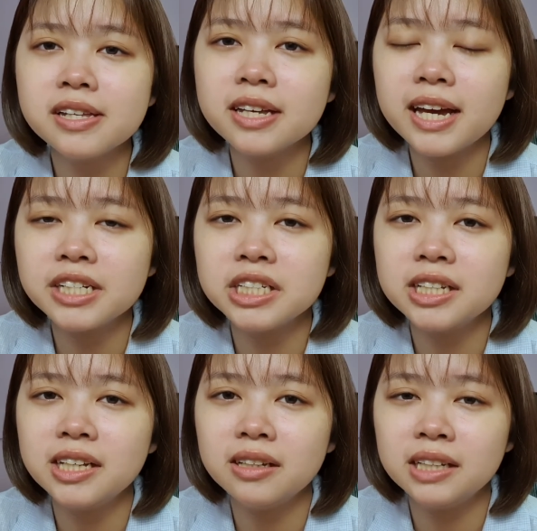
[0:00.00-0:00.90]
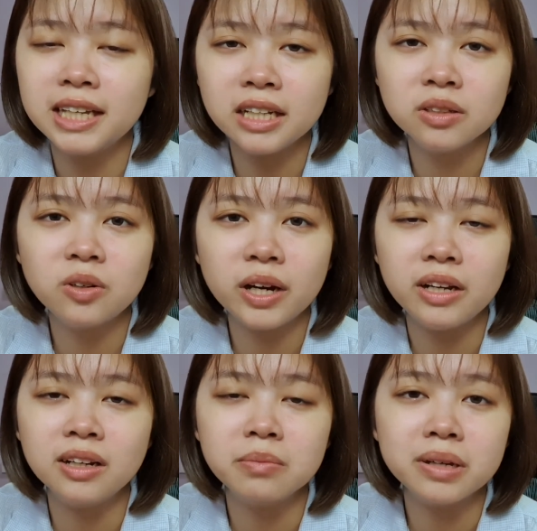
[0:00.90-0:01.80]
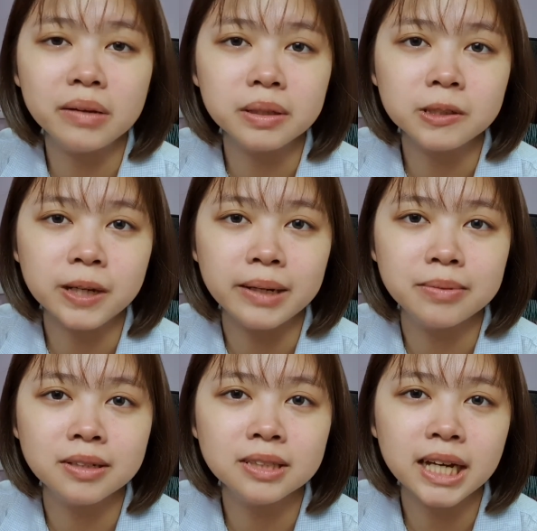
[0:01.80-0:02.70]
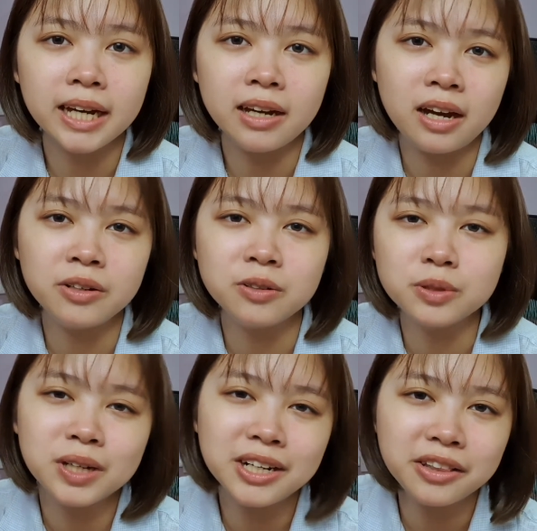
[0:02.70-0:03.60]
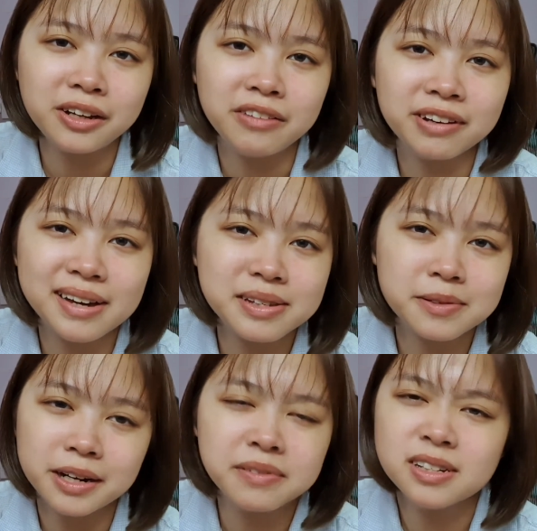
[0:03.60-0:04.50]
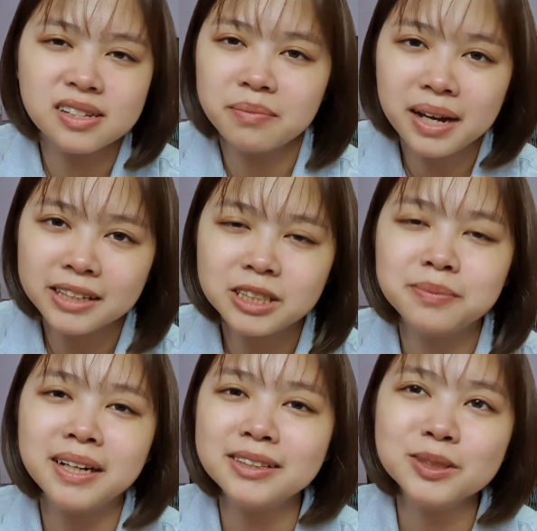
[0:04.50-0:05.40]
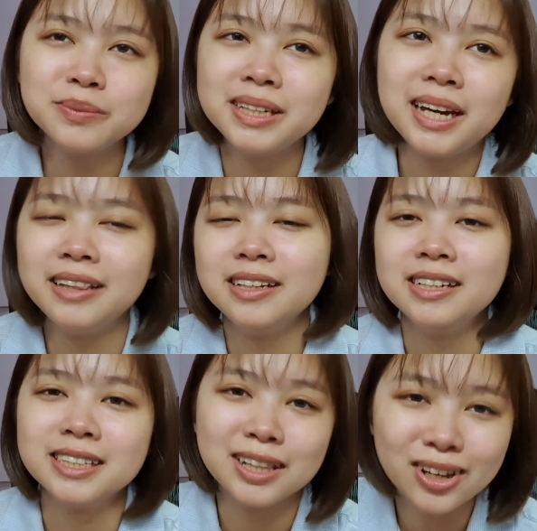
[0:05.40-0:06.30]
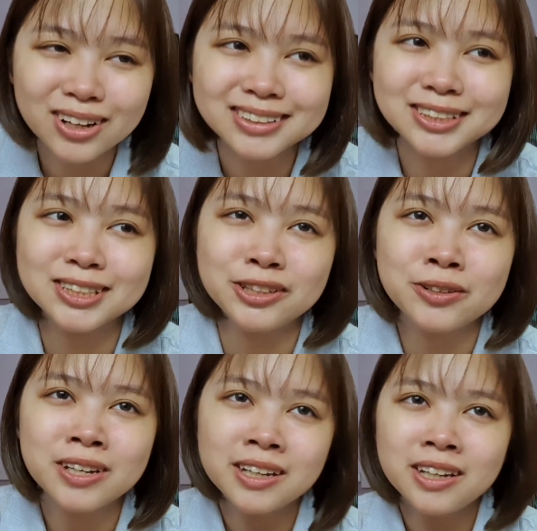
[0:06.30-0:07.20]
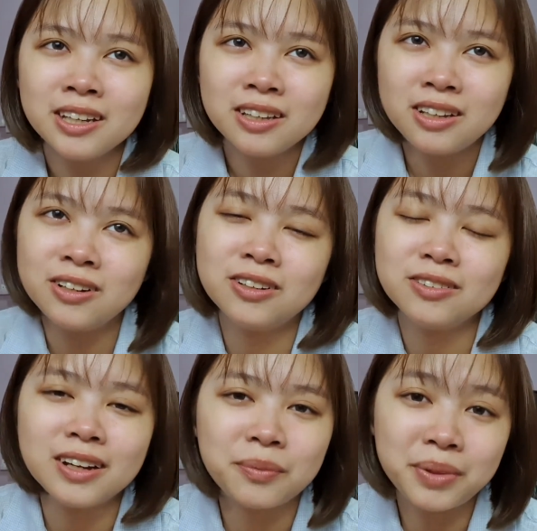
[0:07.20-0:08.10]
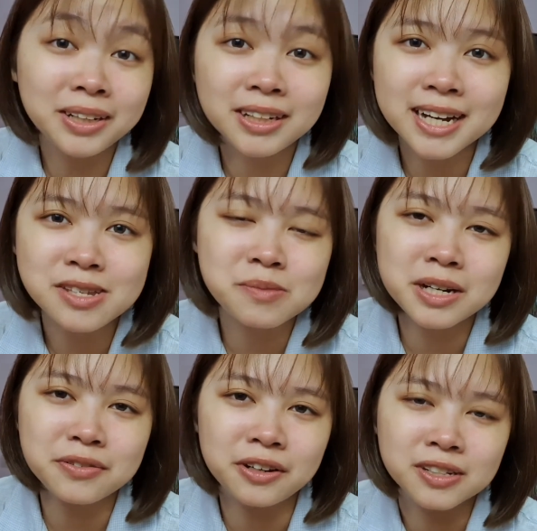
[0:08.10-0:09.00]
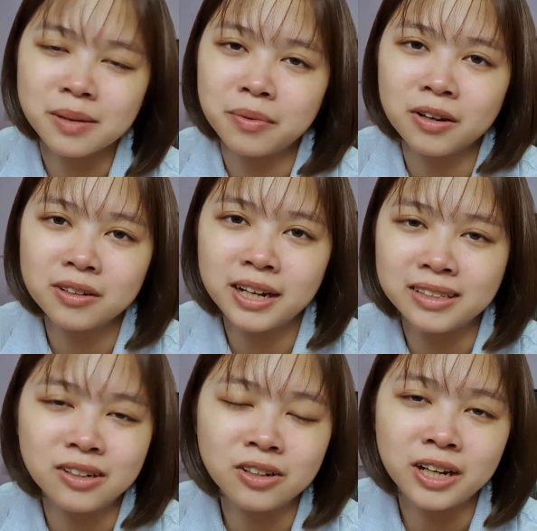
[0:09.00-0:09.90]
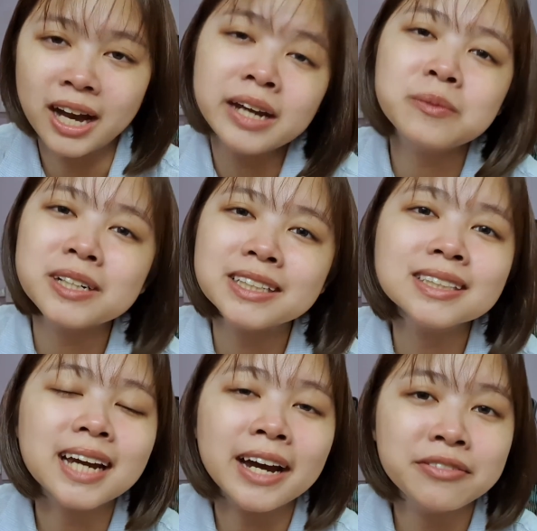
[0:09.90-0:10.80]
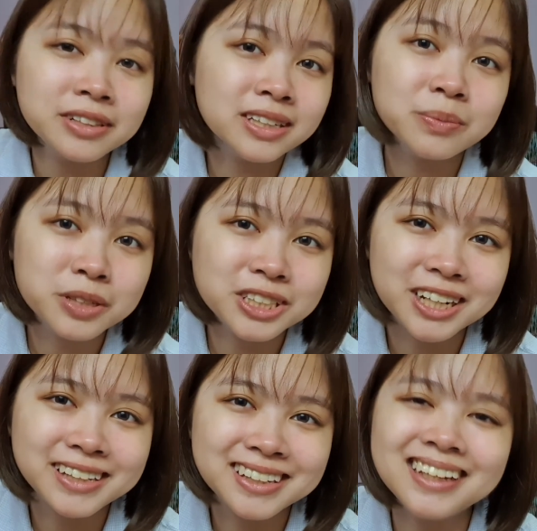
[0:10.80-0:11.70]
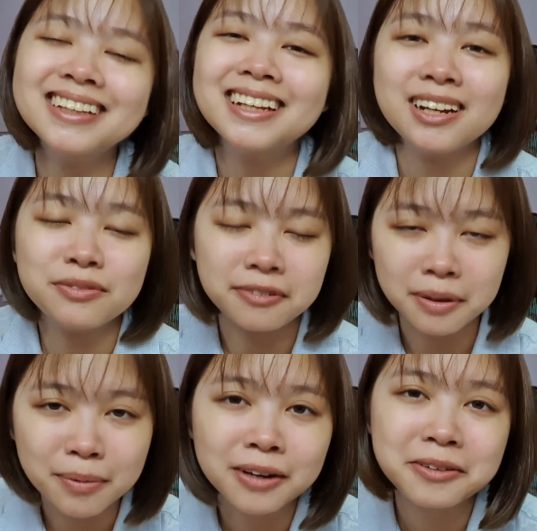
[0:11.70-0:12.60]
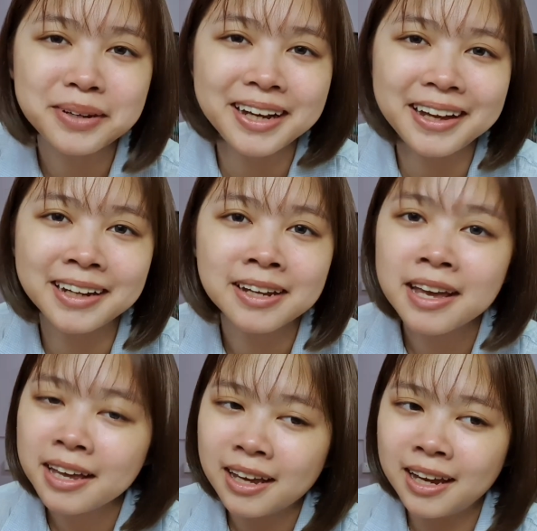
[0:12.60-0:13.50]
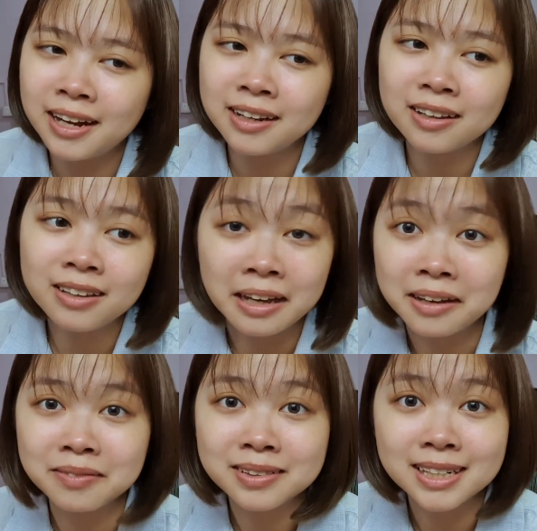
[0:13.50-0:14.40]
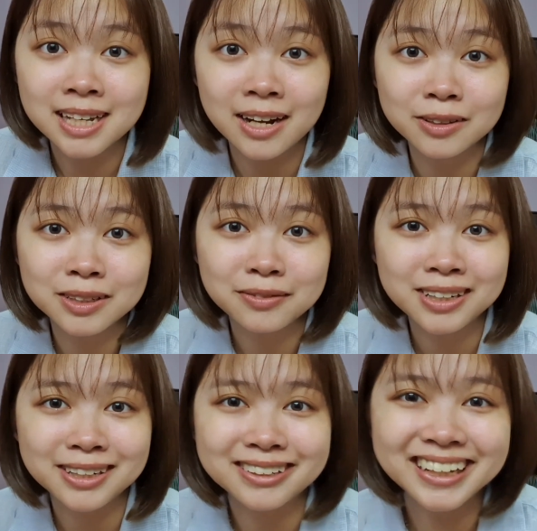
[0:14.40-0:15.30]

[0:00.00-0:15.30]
actually gained quite a number of subscribers. I know 235 subscribers isn't much, but to me I think it's a lot. So thank you guys so much for all your support and all your kind words. I really appreciate it from the bottom of my heart. And yeah, let's get on to the video.